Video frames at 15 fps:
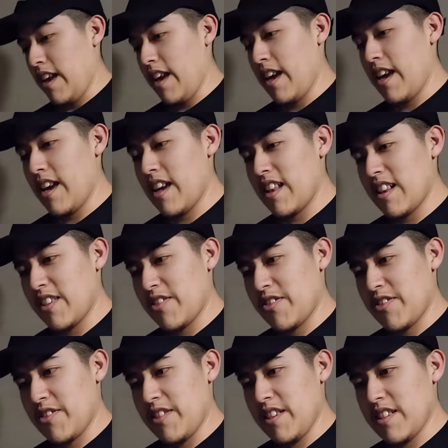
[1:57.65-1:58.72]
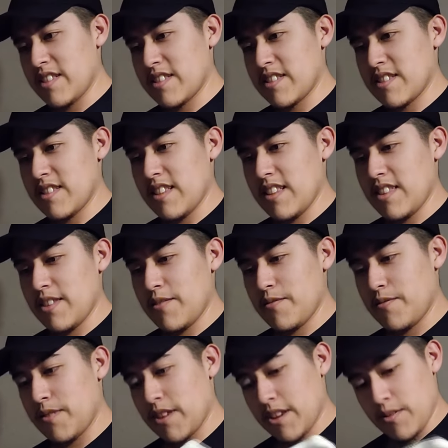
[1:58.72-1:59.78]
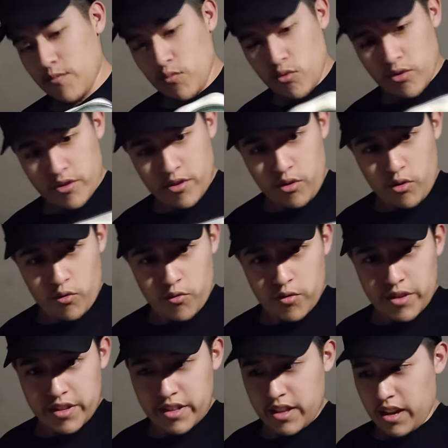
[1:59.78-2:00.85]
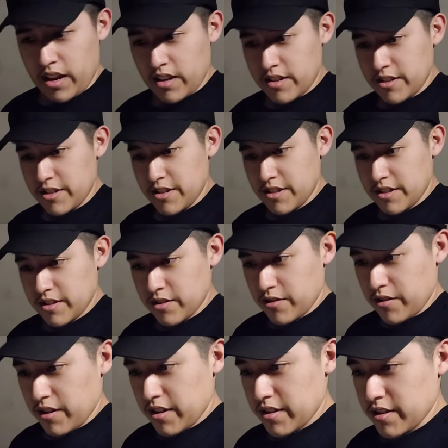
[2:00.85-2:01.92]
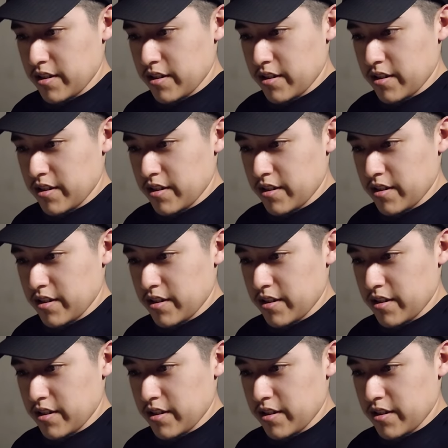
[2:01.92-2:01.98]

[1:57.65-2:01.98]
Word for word: And I think slightly fucking worn. Hopefully not. Jesus Christ.